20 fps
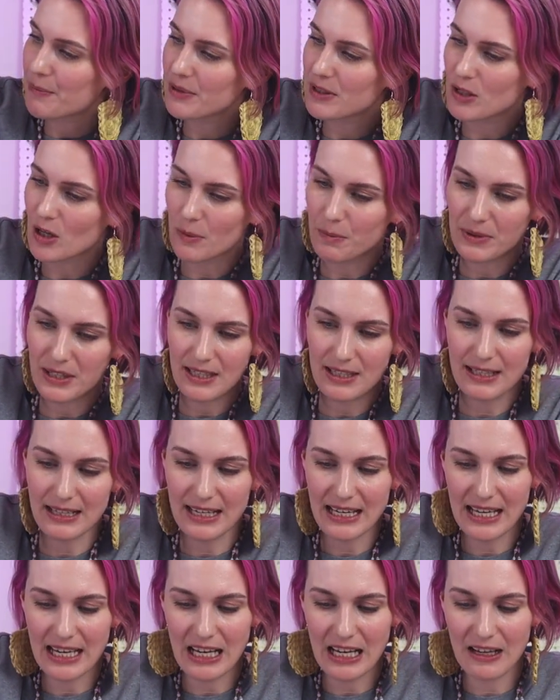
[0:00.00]
top
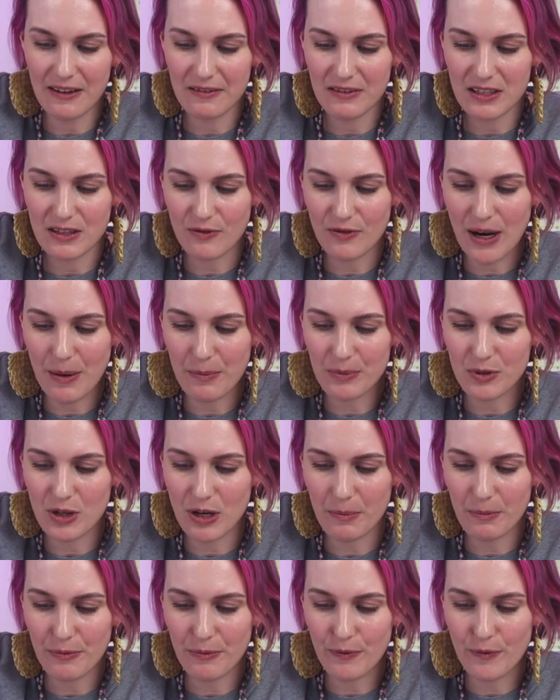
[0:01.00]
sleeves, wrap
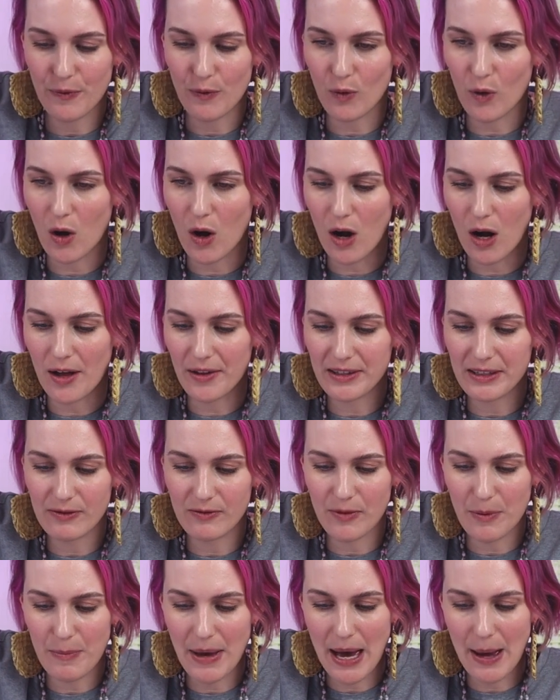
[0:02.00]
top
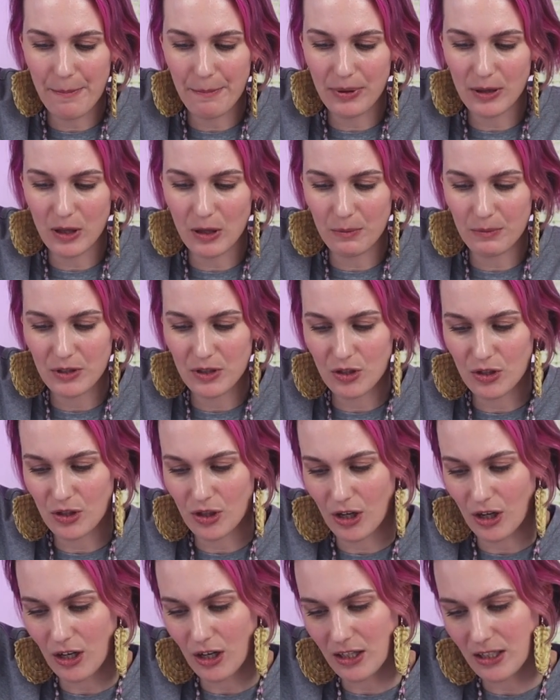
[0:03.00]
front, peplum
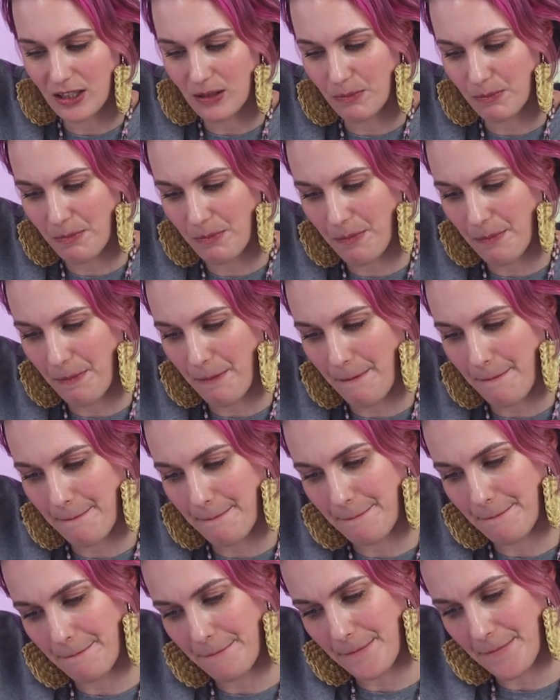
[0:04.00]
skirt
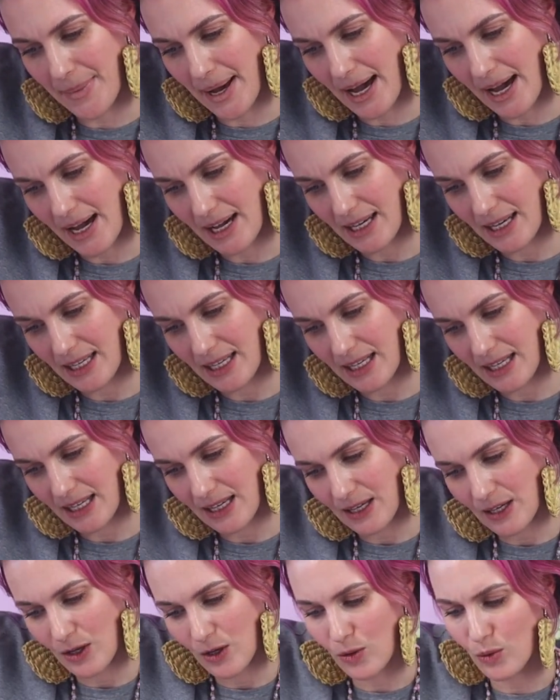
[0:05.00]
back.
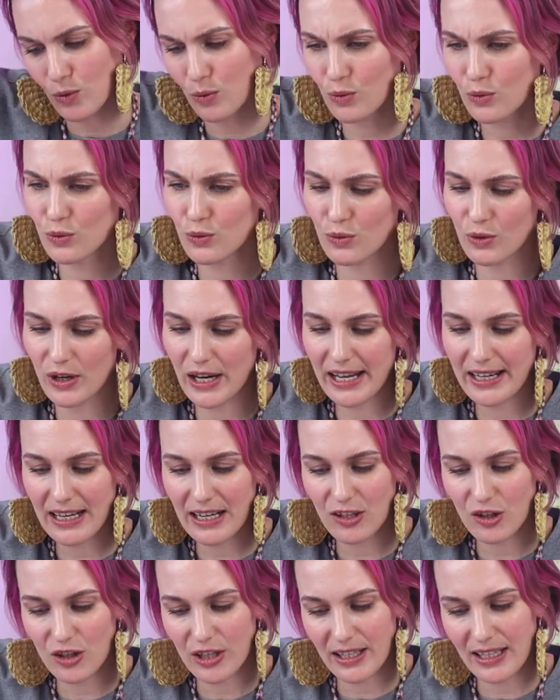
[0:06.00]
Ooh, and
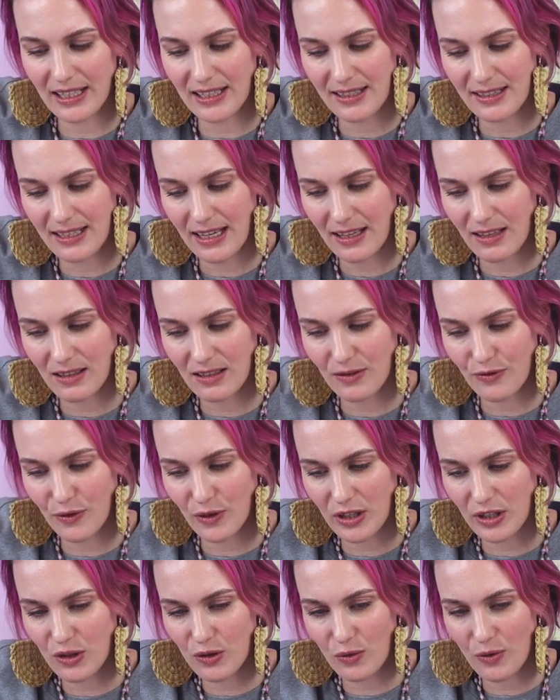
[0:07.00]
then you can extend
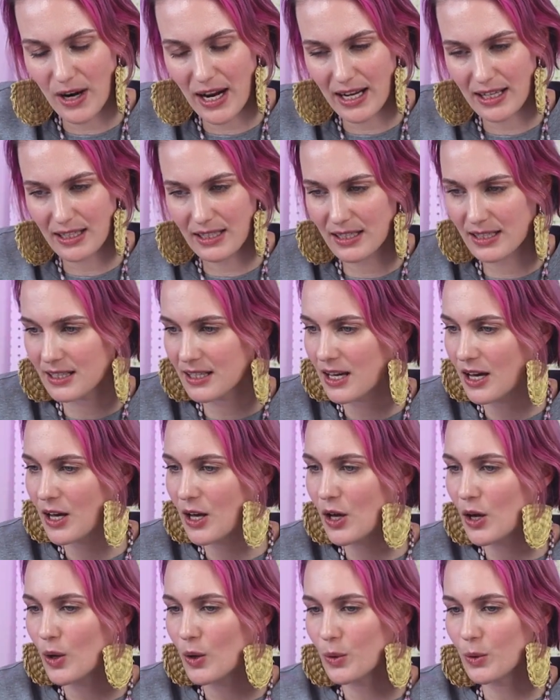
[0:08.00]
for a dress.
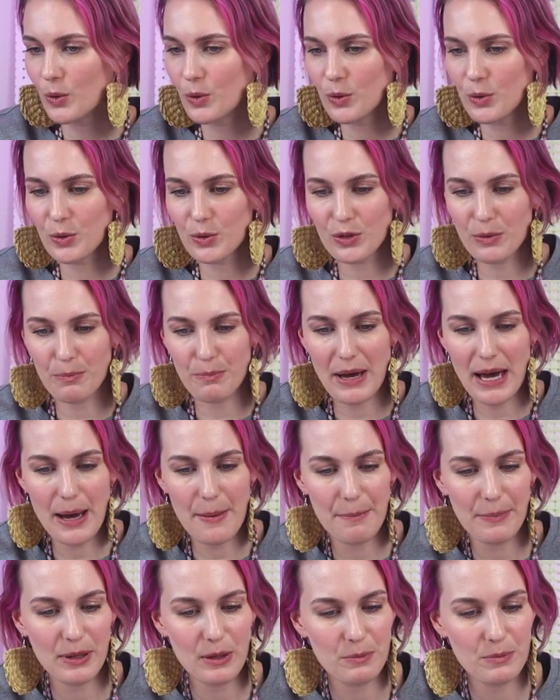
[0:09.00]
Ooh, some
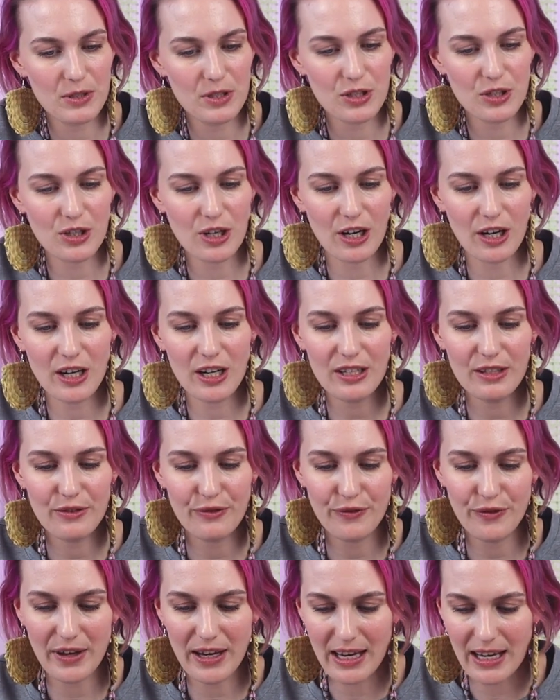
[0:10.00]
peplum skirt
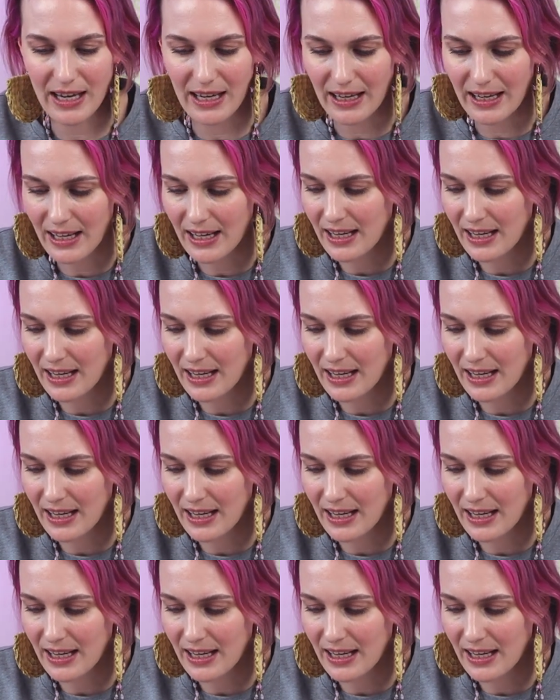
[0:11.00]
thing.